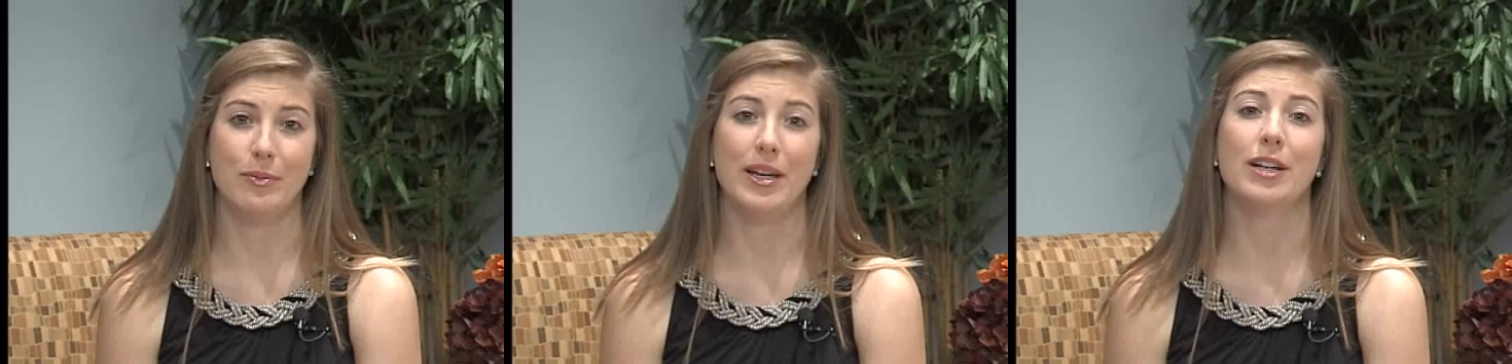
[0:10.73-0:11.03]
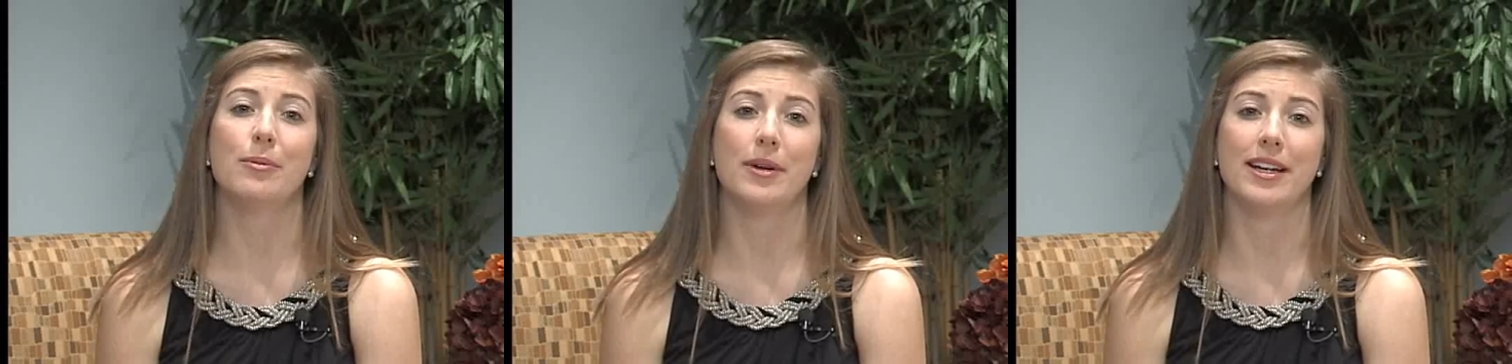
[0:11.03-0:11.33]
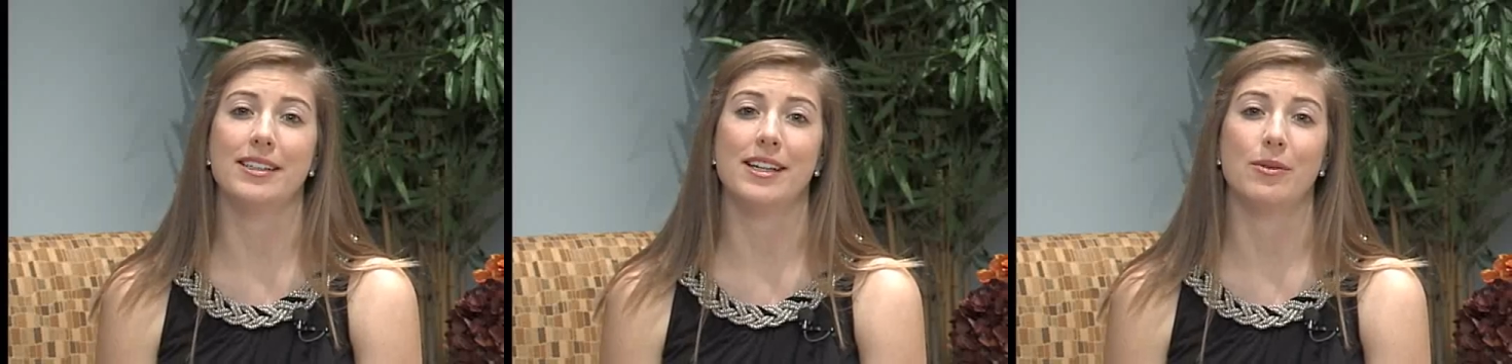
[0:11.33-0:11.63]
Peter
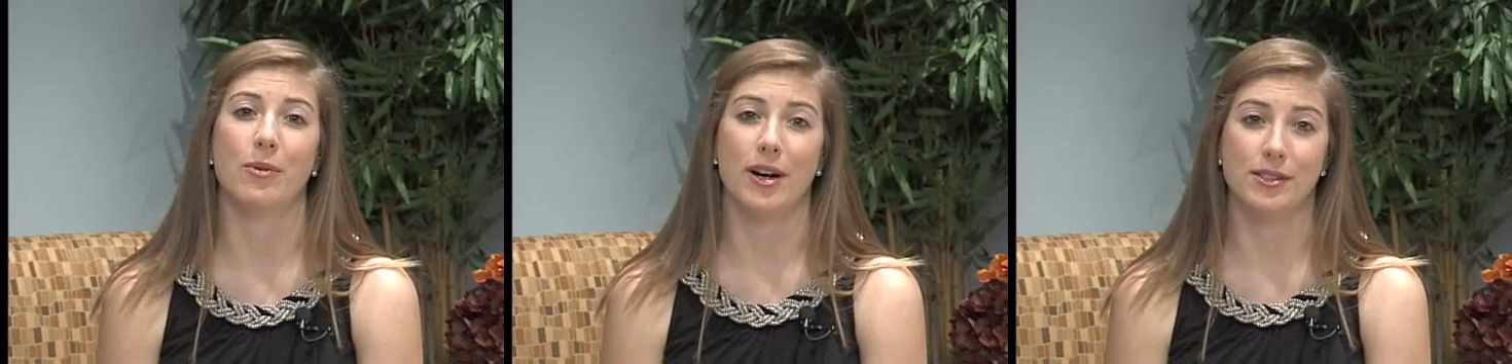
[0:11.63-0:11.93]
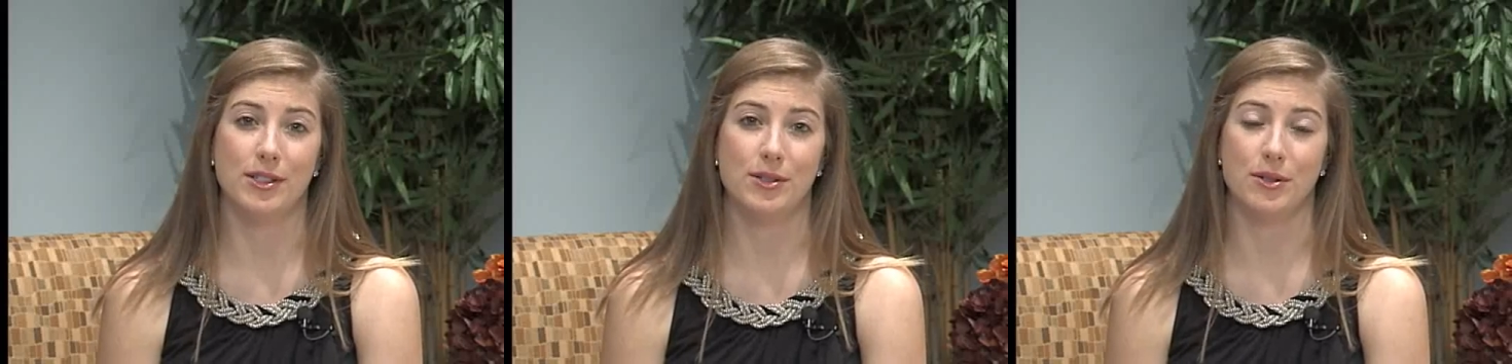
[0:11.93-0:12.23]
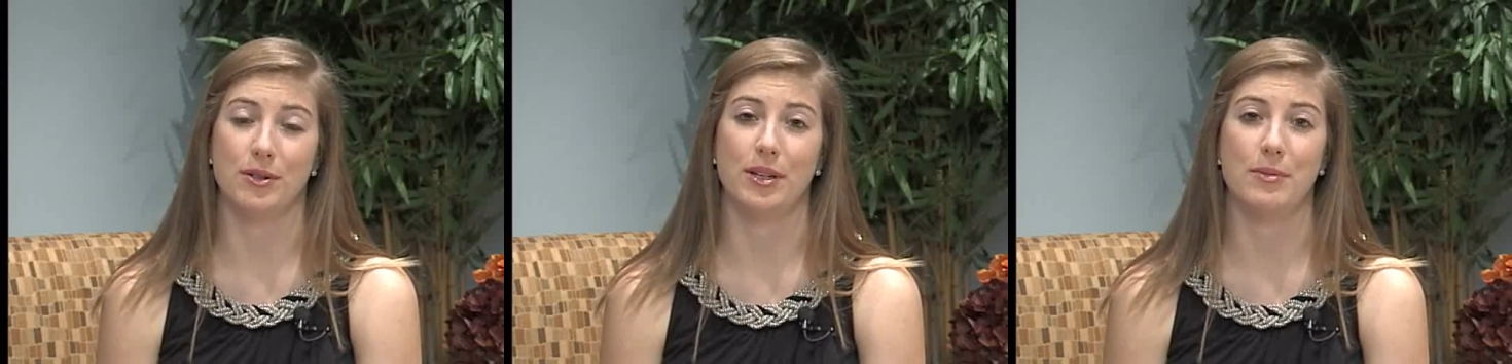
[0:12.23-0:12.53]
Pennington walks us
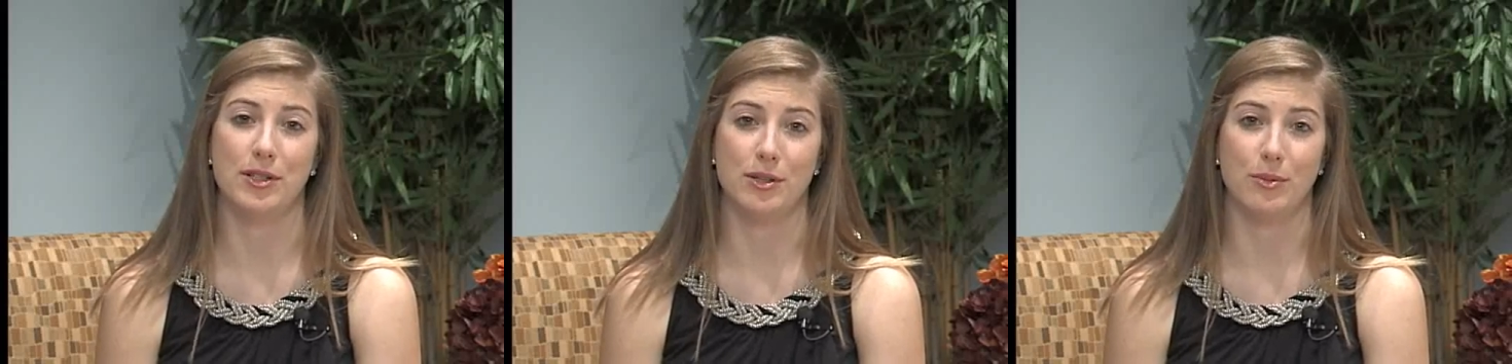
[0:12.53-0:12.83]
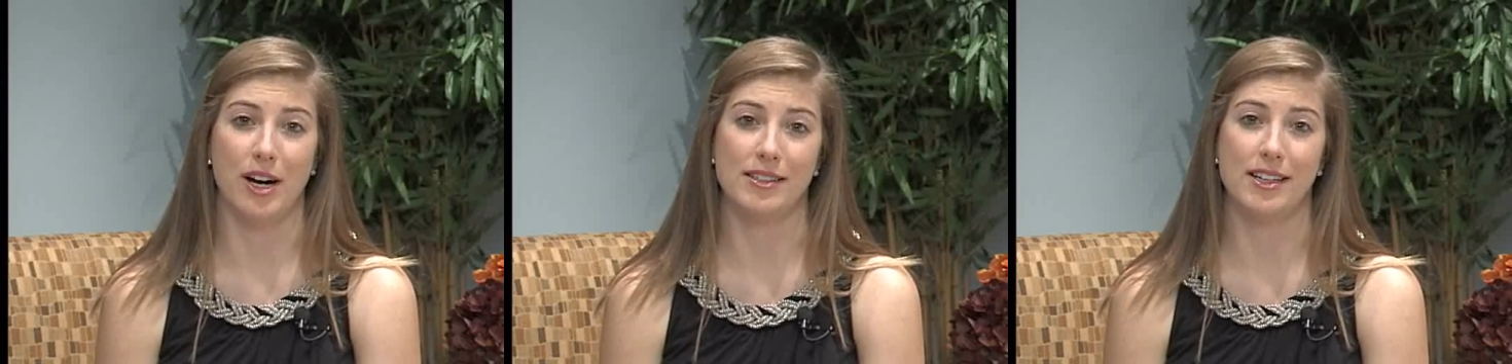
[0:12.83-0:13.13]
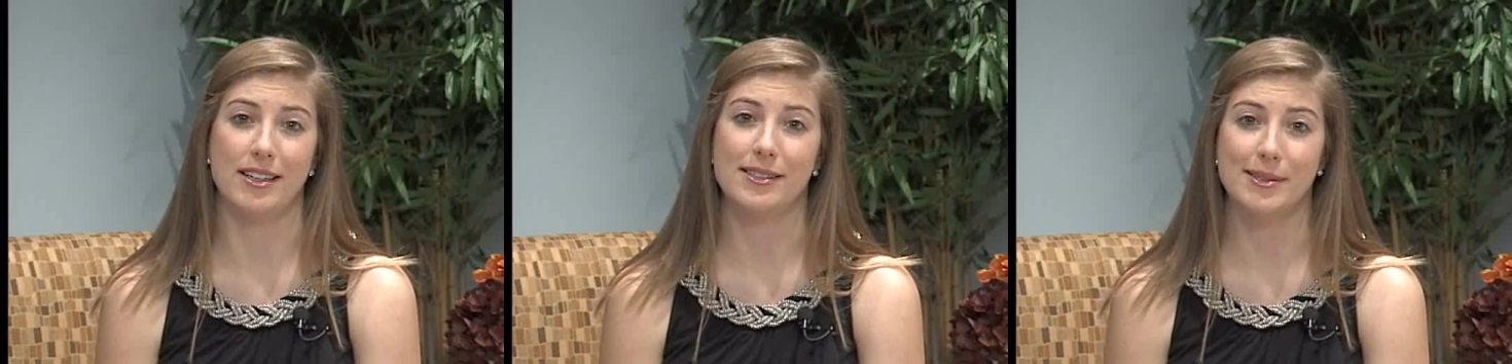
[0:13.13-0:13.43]
through the admission
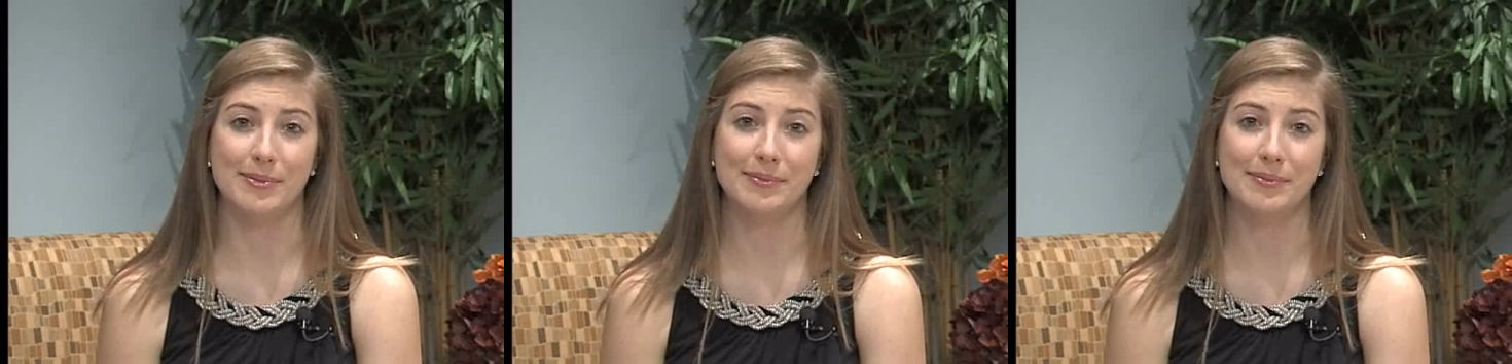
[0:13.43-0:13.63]
process.